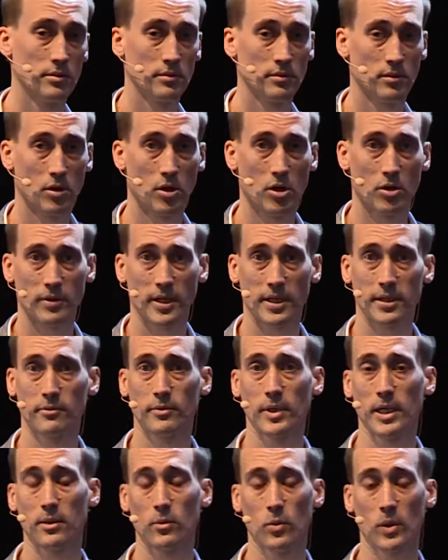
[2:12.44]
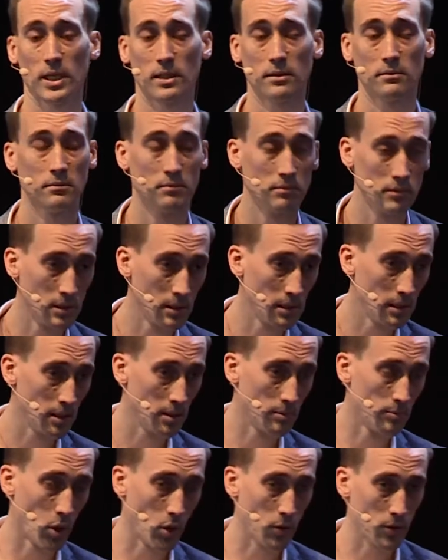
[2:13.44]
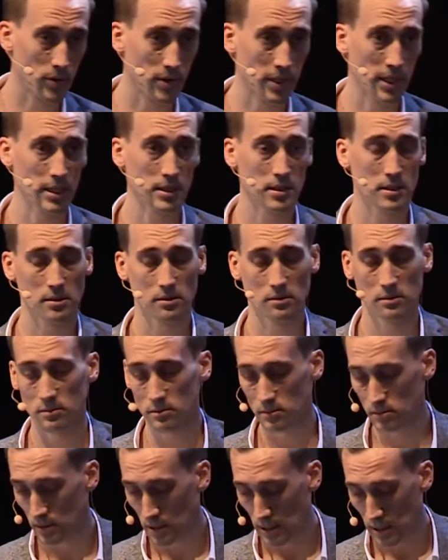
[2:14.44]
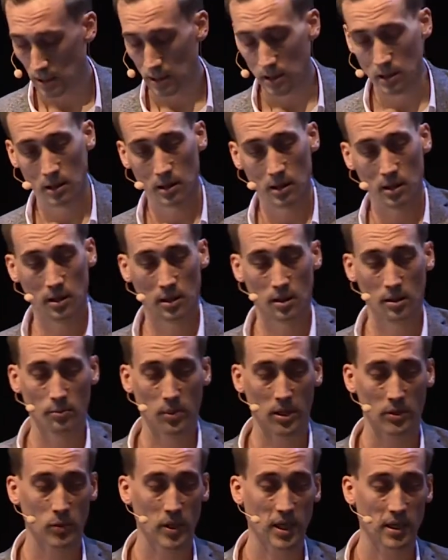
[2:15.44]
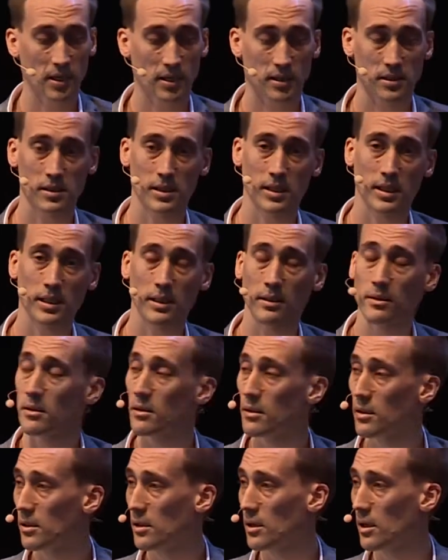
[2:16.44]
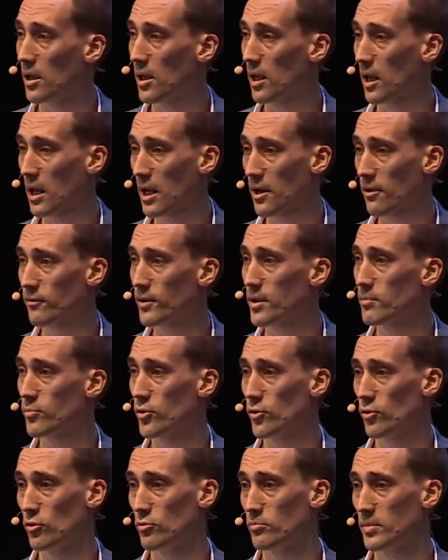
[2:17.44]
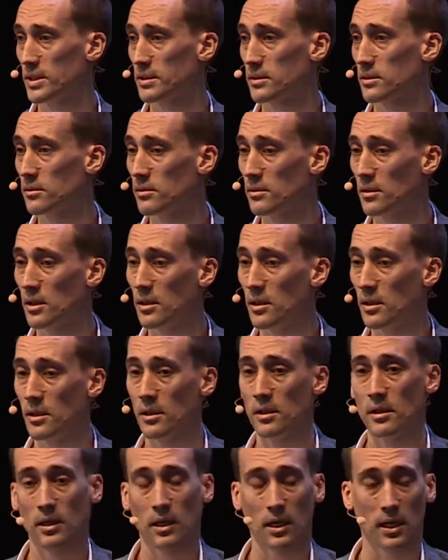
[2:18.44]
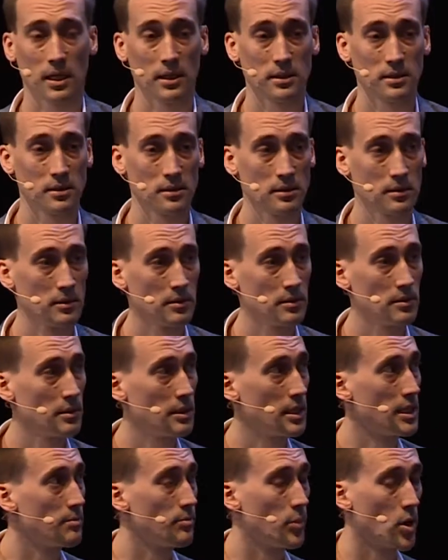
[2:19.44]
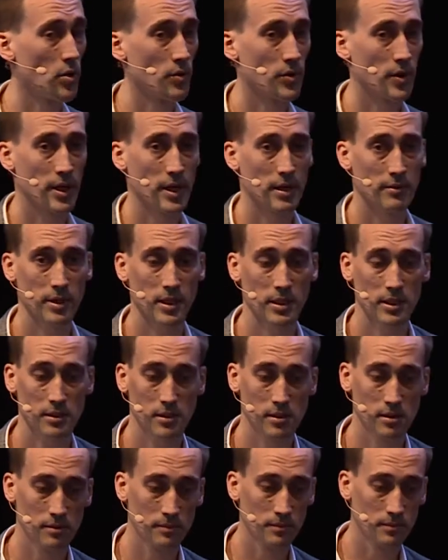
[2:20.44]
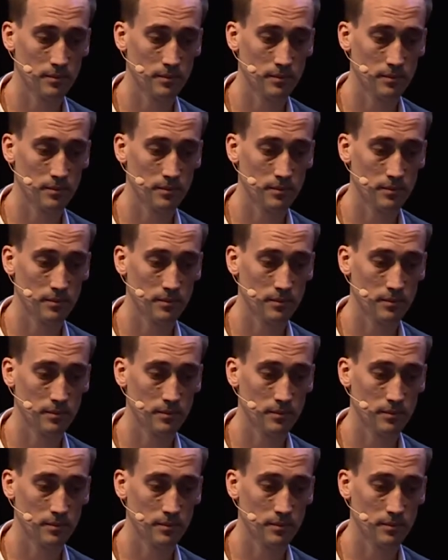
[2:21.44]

already really well both needs, but we are going to see a lot of improvement in both areas.